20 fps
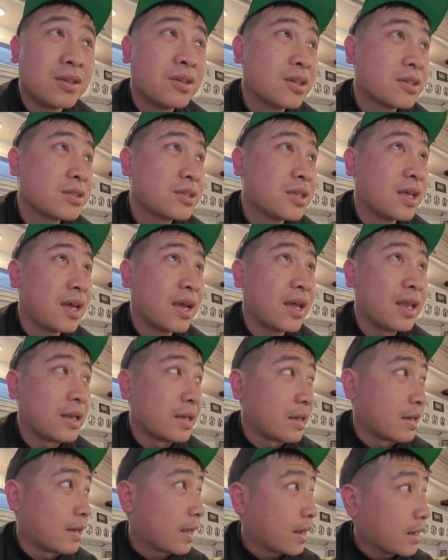Just that at
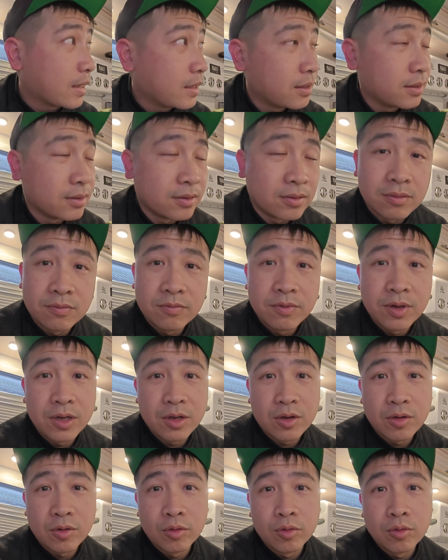night it's
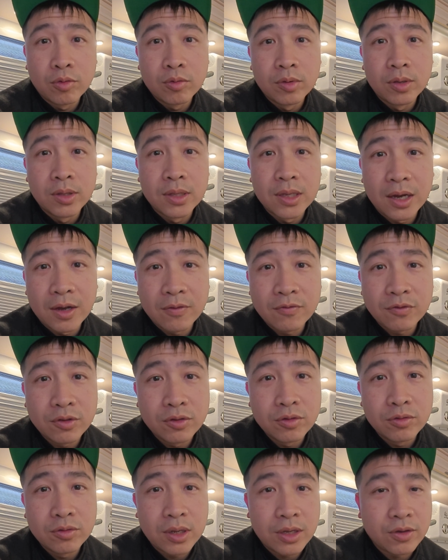really cold. In the
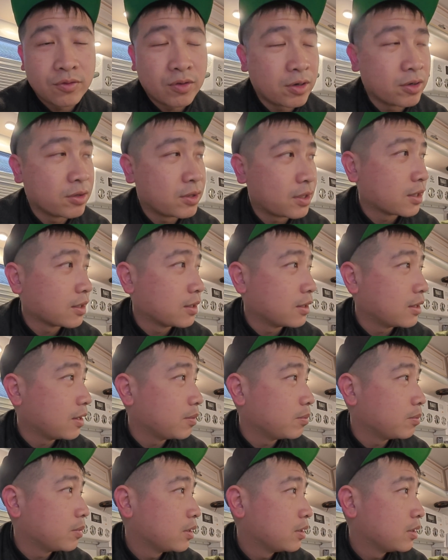afternoon, I try to take a nap.